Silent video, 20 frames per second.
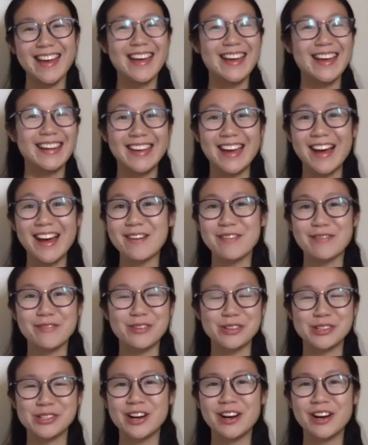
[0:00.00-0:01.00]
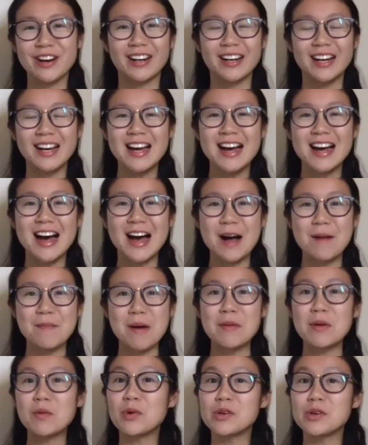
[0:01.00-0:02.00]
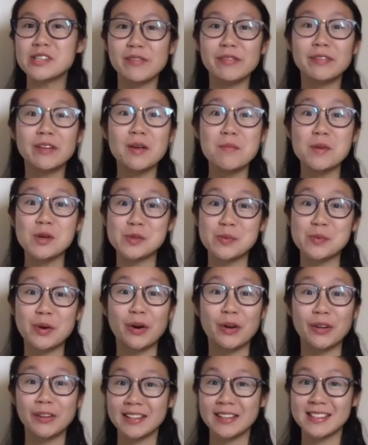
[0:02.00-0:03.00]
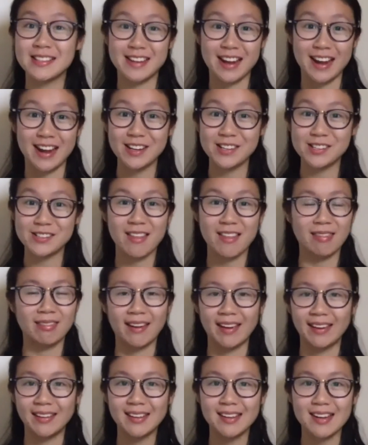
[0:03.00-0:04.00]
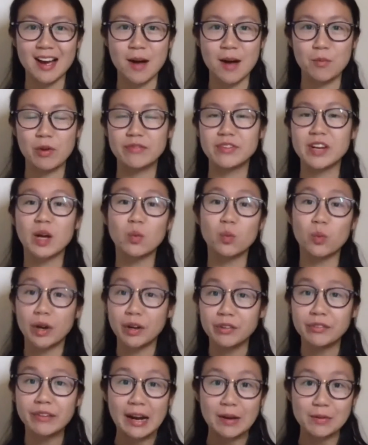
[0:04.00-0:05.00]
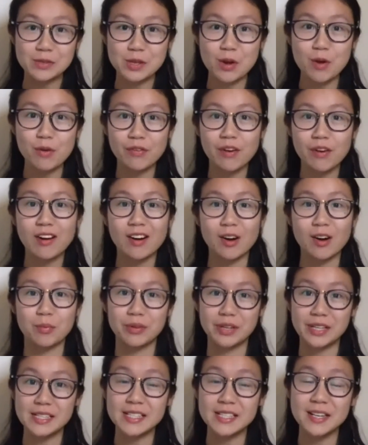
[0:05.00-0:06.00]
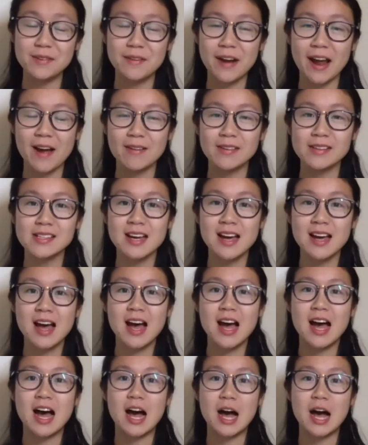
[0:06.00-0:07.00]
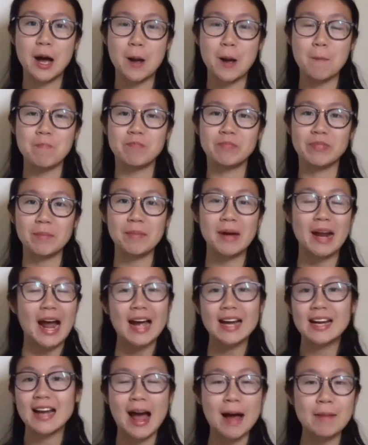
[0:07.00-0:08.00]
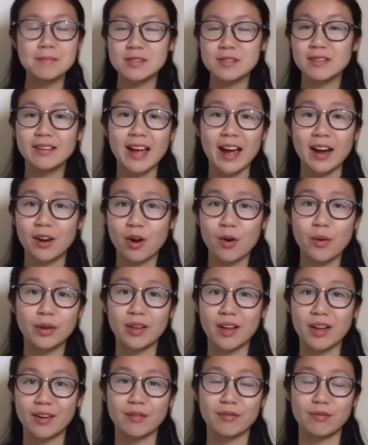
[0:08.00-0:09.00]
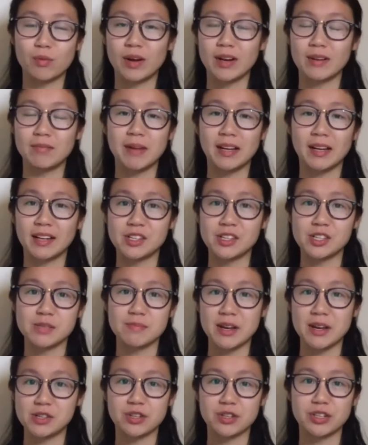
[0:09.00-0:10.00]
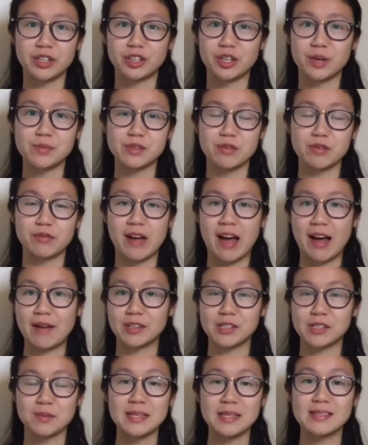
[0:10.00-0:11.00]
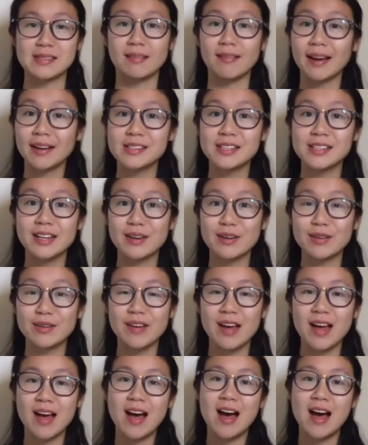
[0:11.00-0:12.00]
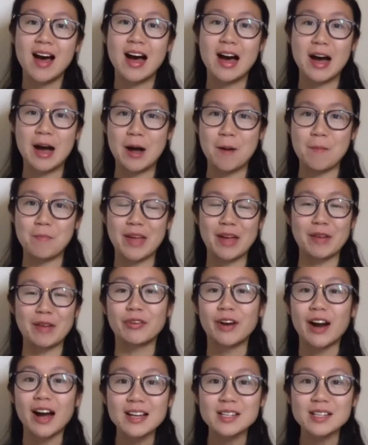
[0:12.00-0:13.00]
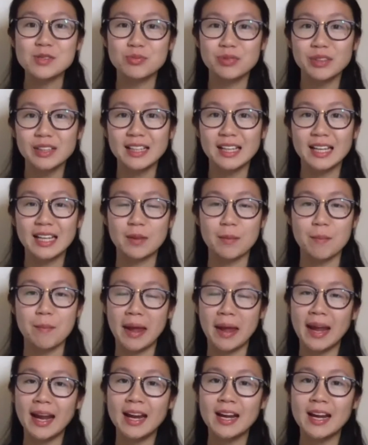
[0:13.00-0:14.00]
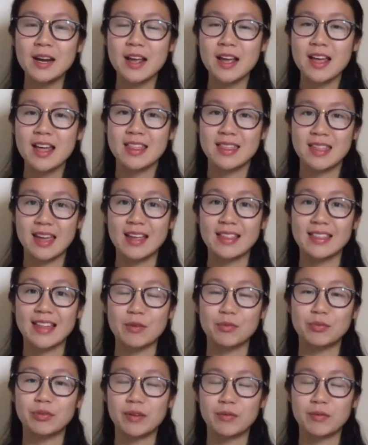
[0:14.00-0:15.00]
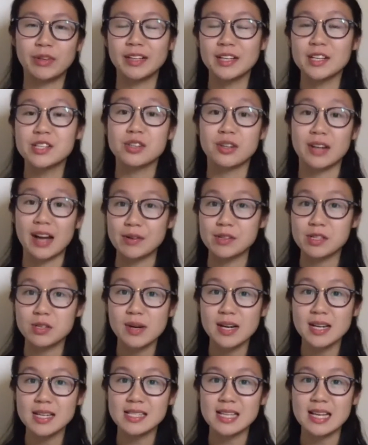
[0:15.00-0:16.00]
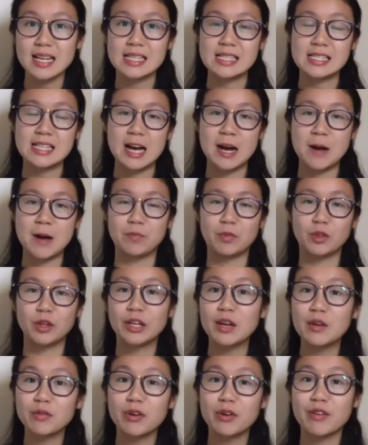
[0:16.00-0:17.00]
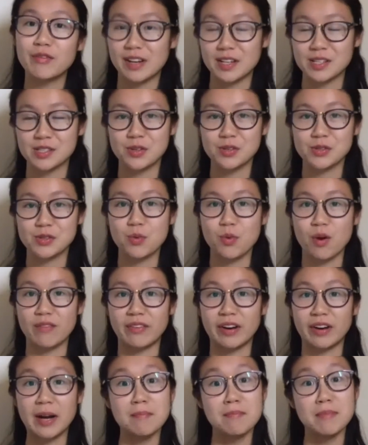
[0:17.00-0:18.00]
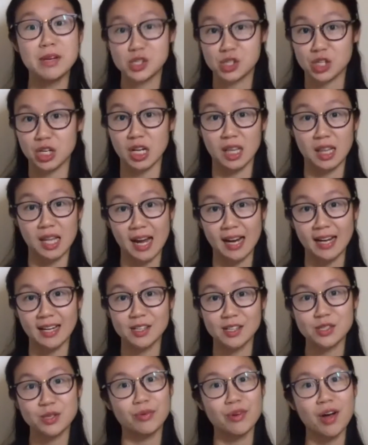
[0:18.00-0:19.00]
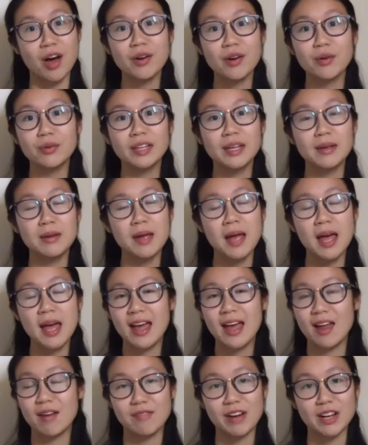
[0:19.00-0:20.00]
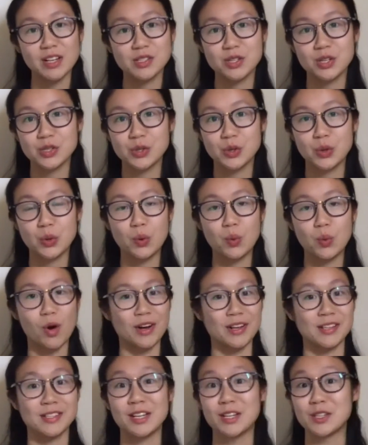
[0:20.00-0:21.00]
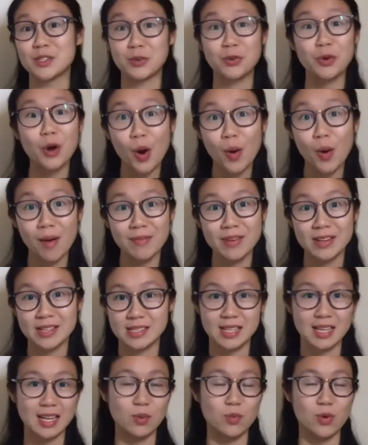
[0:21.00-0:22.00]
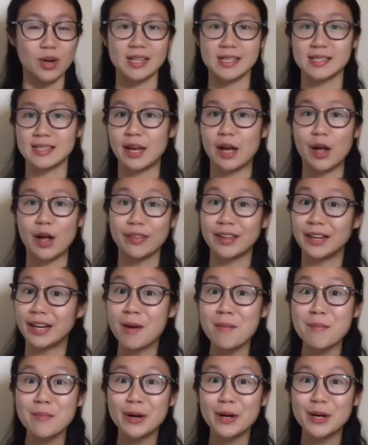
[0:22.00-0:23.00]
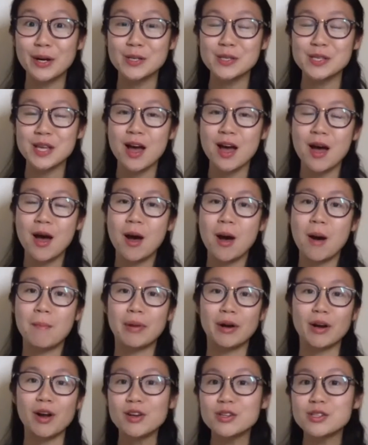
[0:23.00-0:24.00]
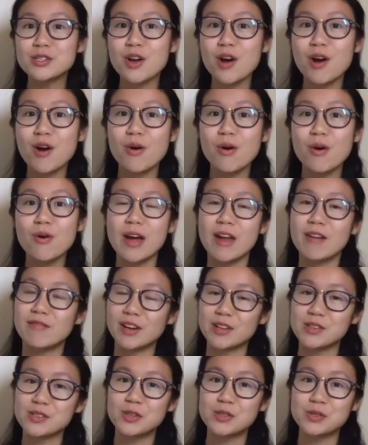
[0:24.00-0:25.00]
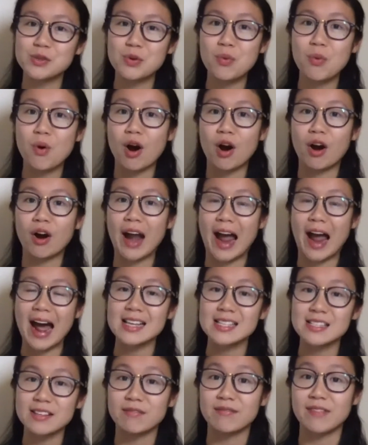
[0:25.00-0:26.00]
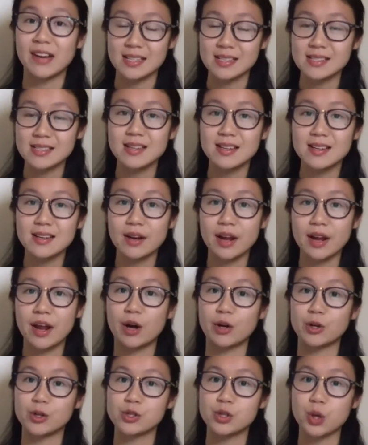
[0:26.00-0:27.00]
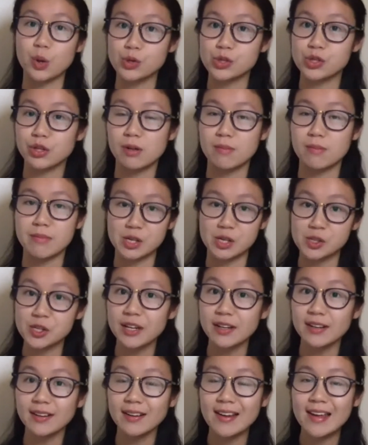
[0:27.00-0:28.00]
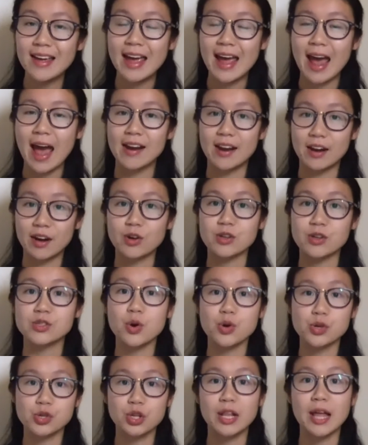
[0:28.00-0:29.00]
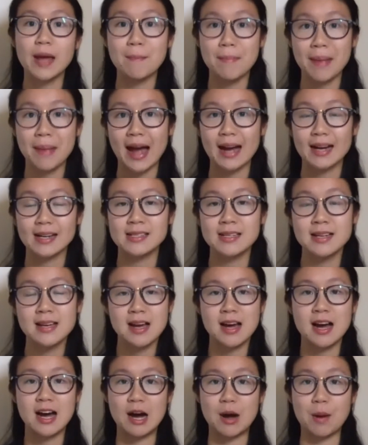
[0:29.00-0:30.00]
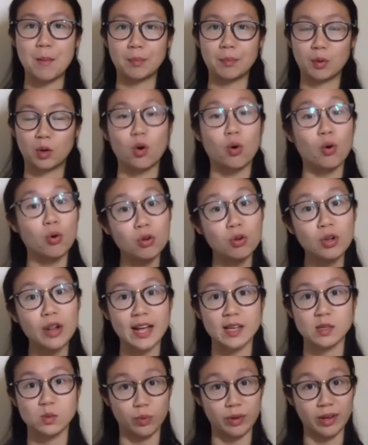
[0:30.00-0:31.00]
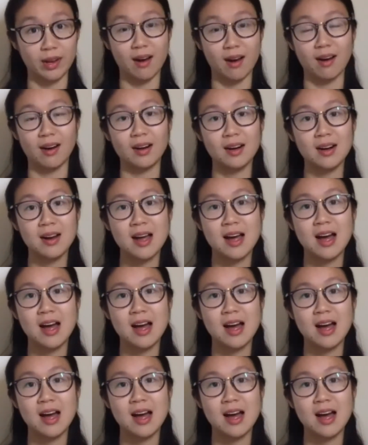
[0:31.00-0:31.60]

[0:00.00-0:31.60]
Yeah, for sure. We're definitely much more early stage than Link. We've done one round so far, our pre-seed round. But I absolutely echo a lot of what Peggy just mentioned in terms of having to be selective. And for us, really, the main thing that really stood out to us is looking for investors who are very mission aligned. So not only investors who want to see us grow, obviously, want to see healthy numbers, but also investors who are as invested in our social mission and in our social impact goal as we are.